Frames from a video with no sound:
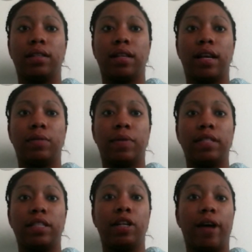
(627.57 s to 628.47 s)

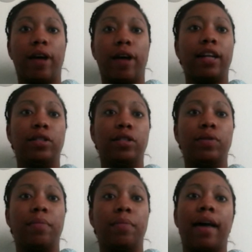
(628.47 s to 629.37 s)
Expressing
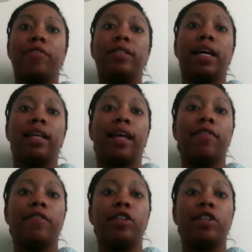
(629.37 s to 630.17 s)
gratitude in my everyday life